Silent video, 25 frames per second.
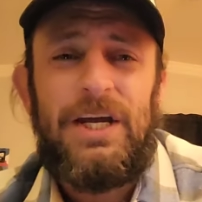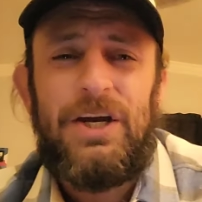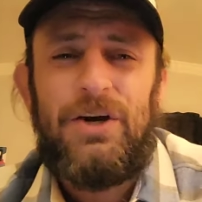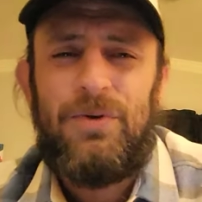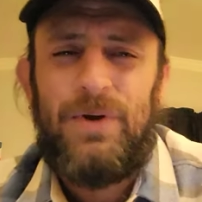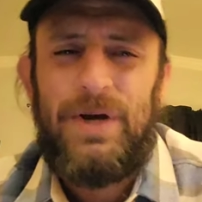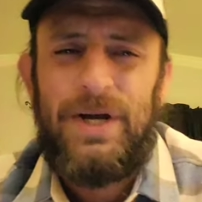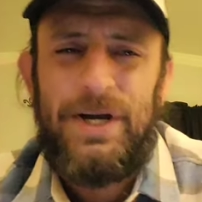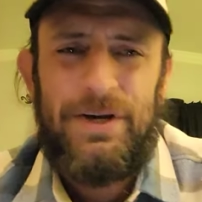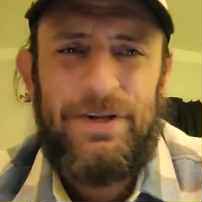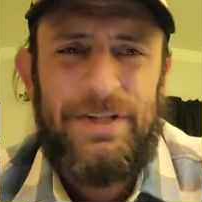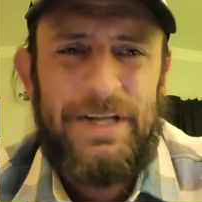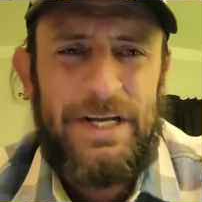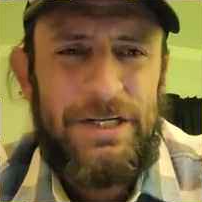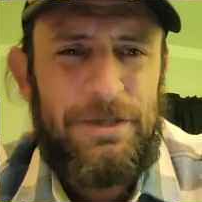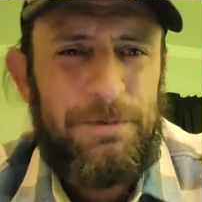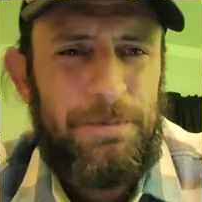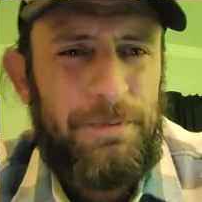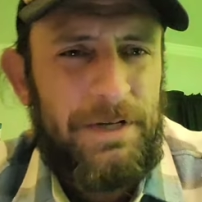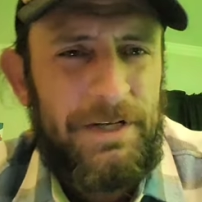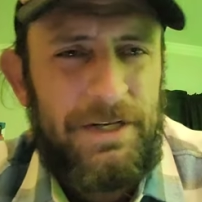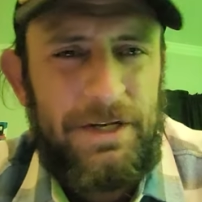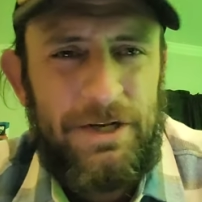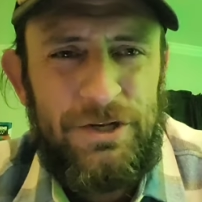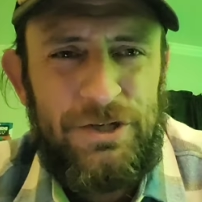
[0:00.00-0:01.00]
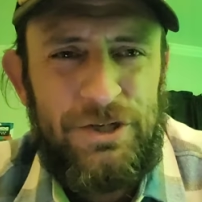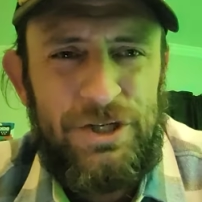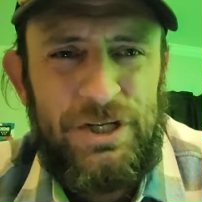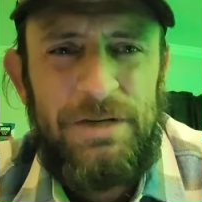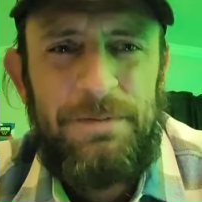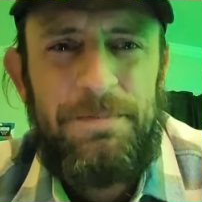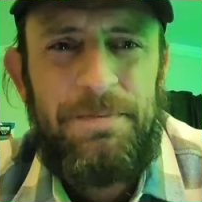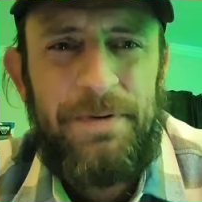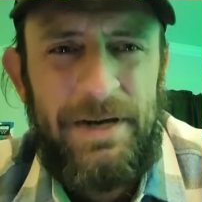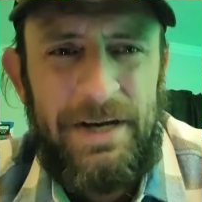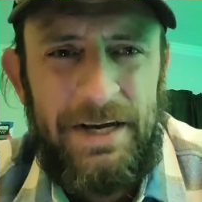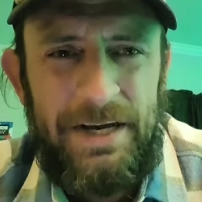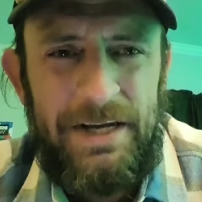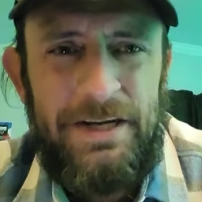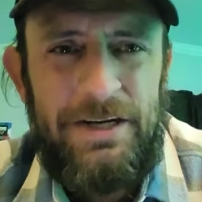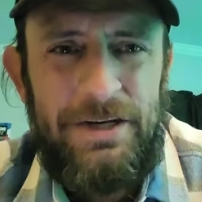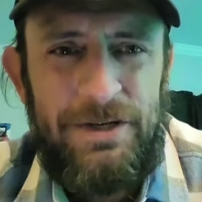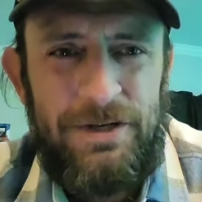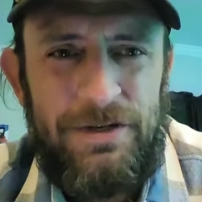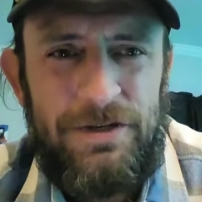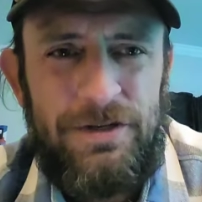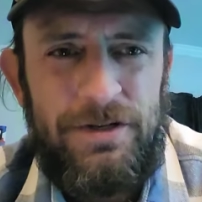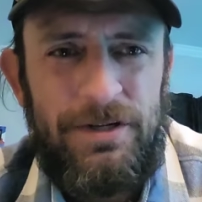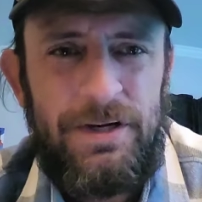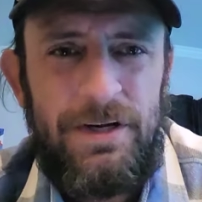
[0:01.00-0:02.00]
Well, that's because he
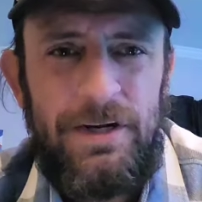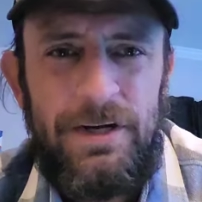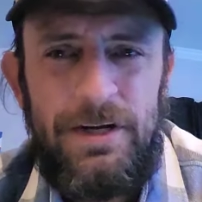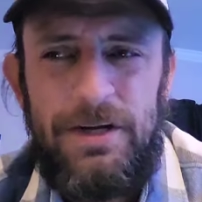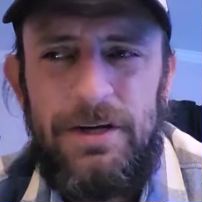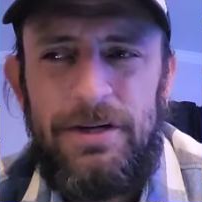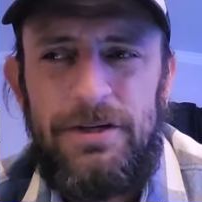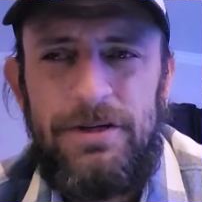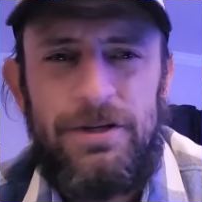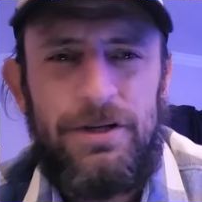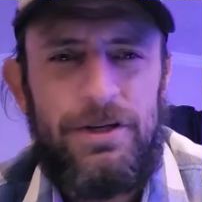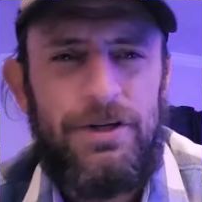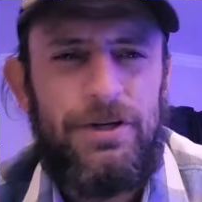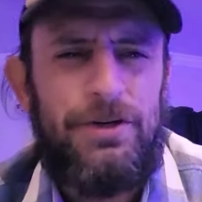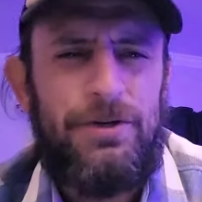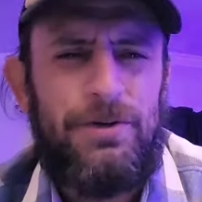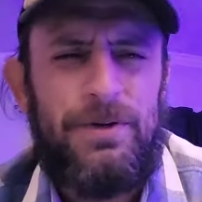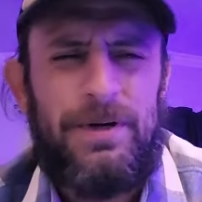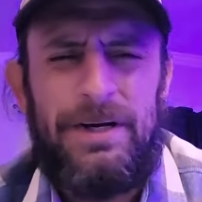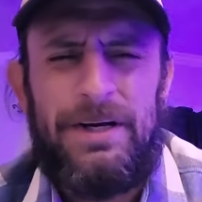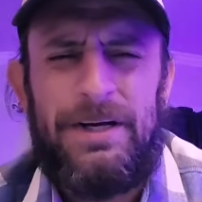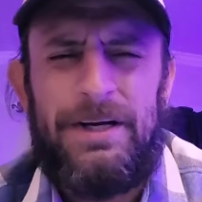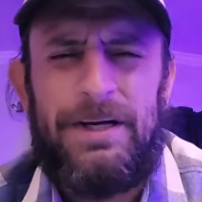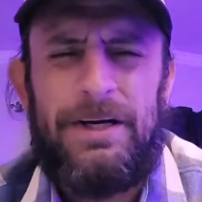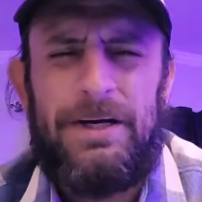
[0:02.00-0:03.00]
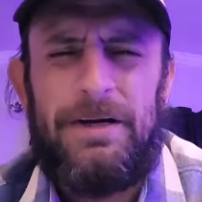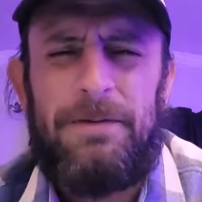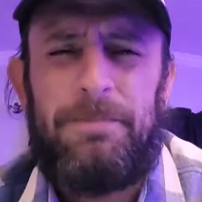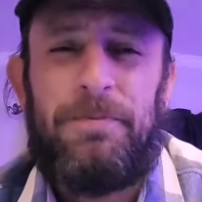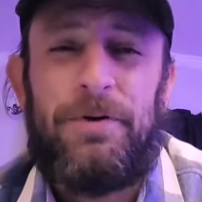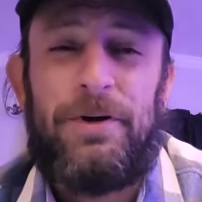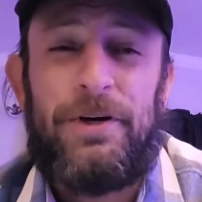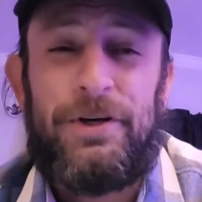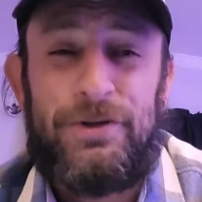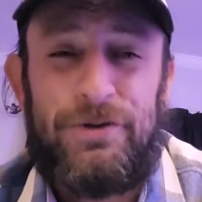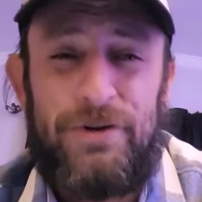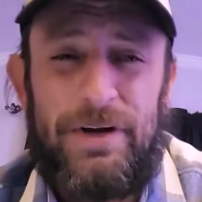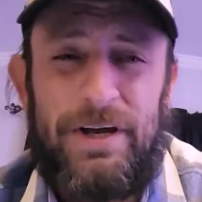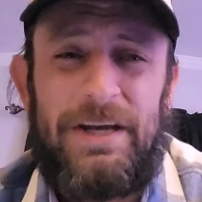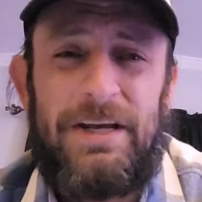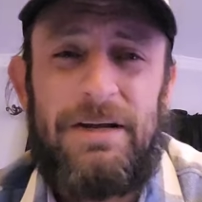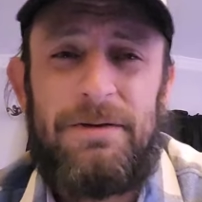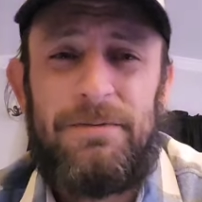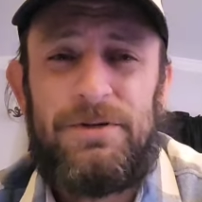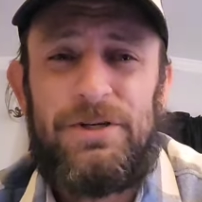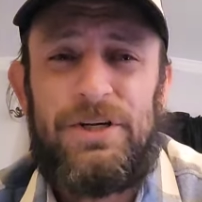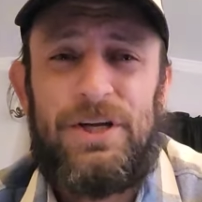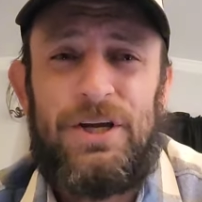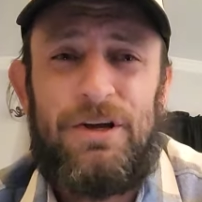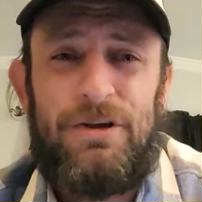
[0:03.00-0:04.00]
pays to uh, portray
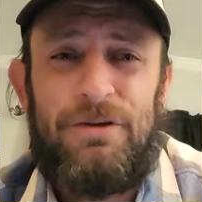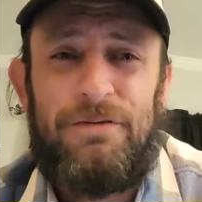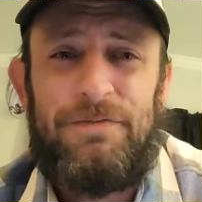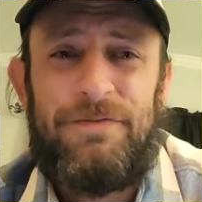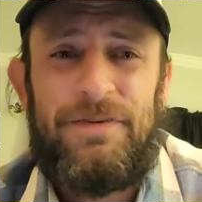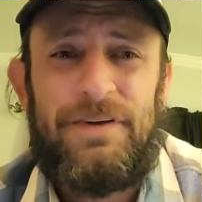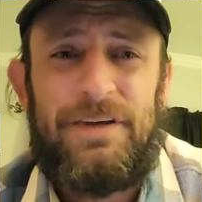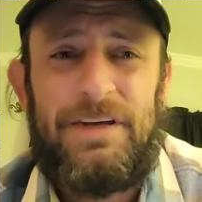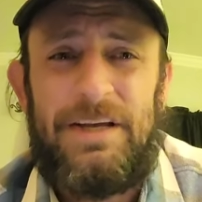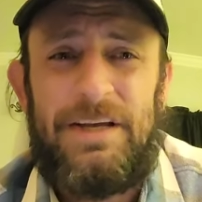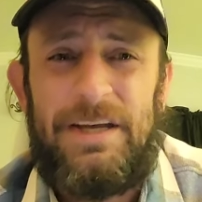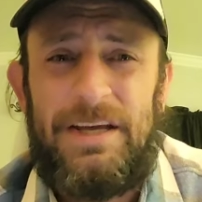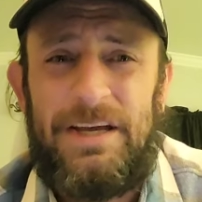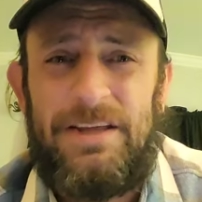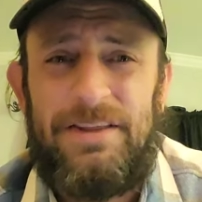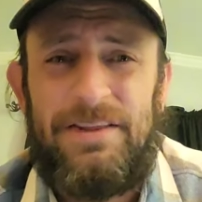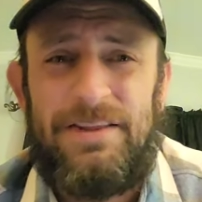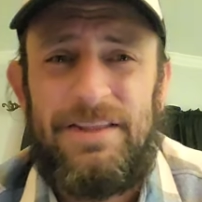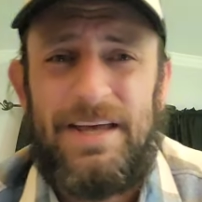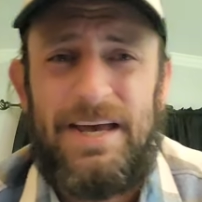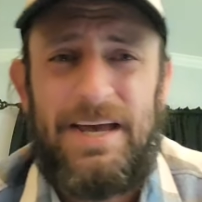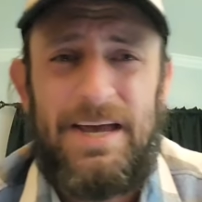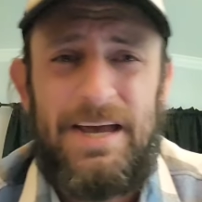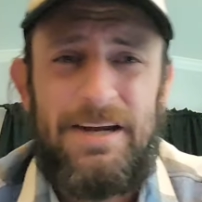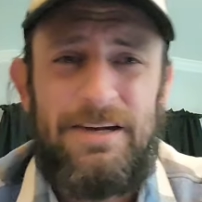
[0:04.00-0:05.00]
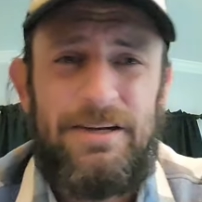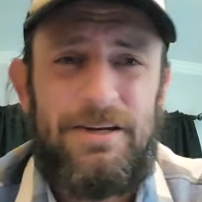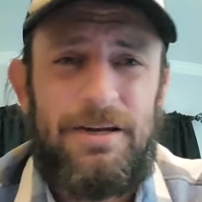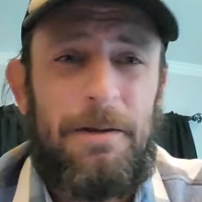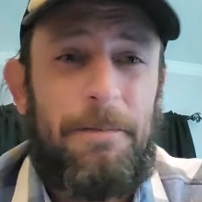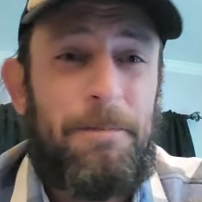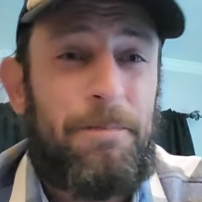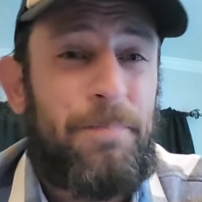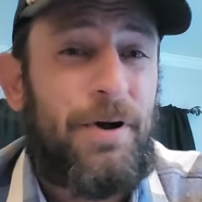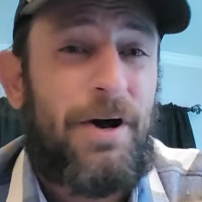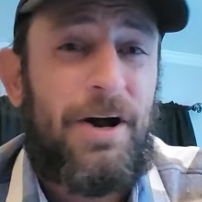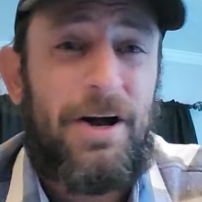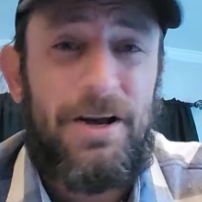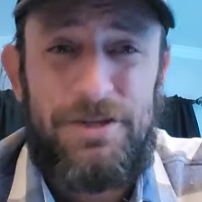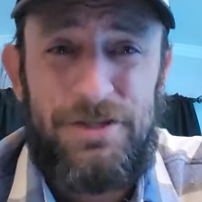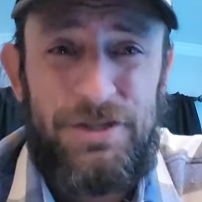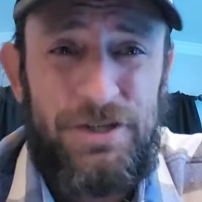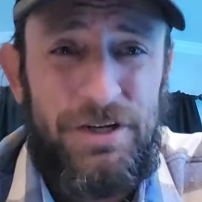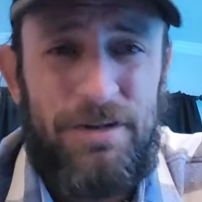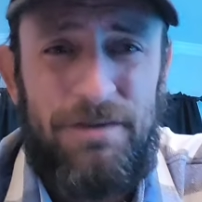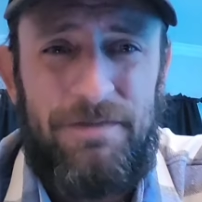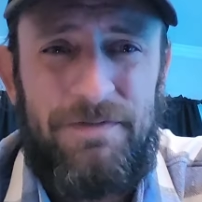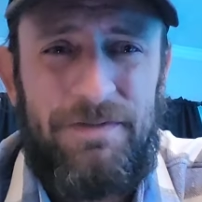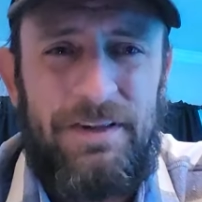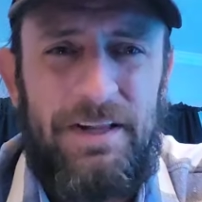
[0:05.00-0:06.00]
himself in that
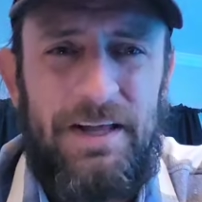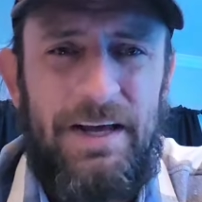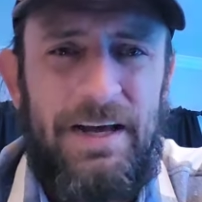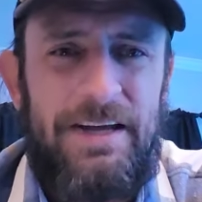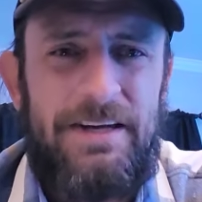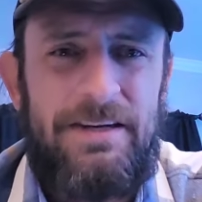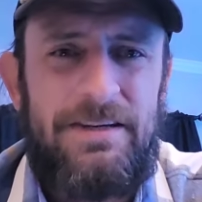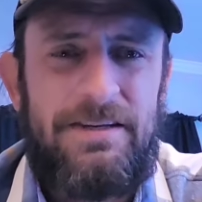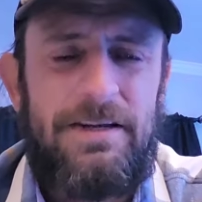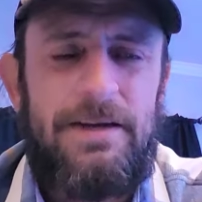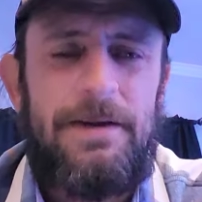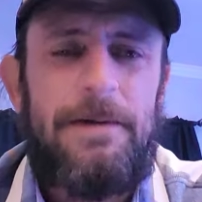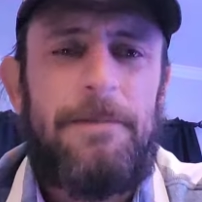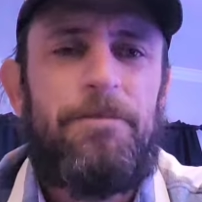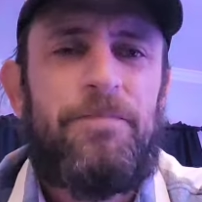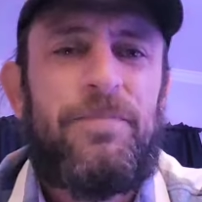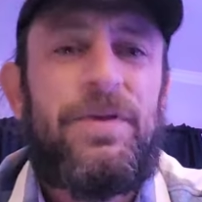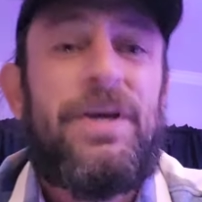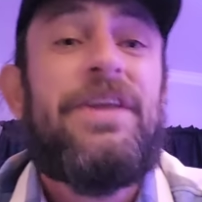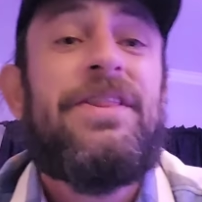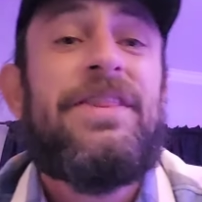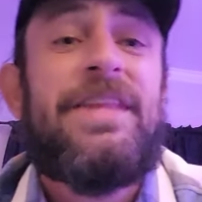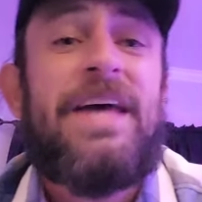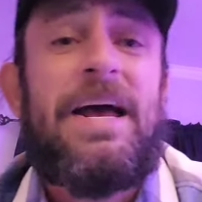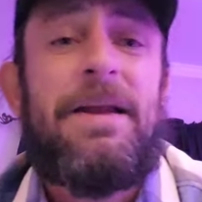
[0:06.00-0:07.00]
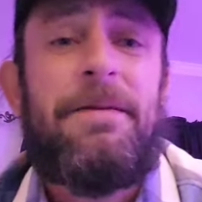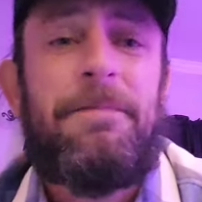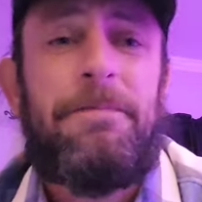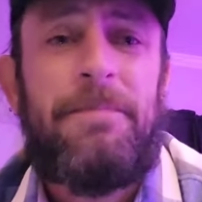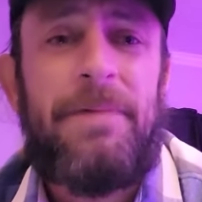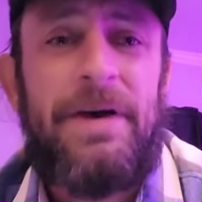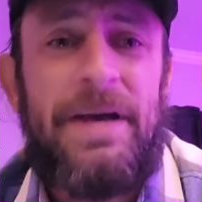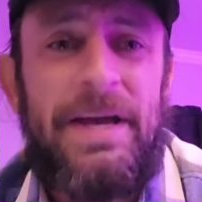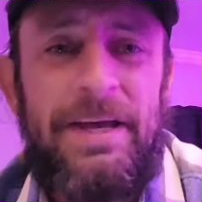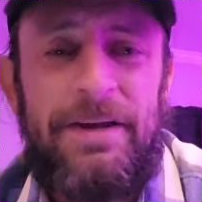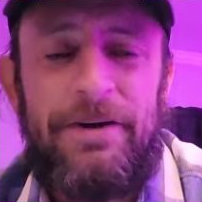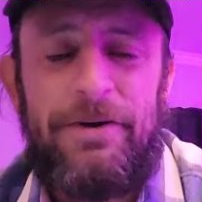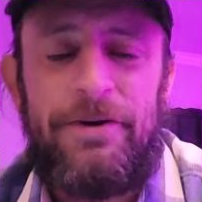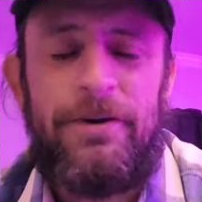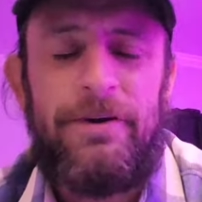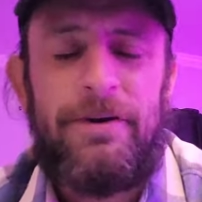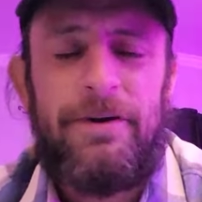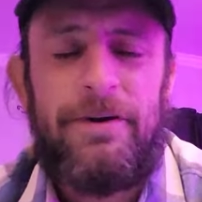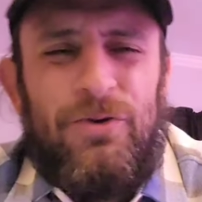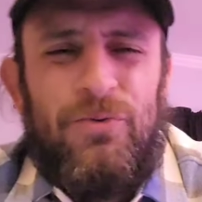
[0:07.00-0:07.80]
positive light, in that manner.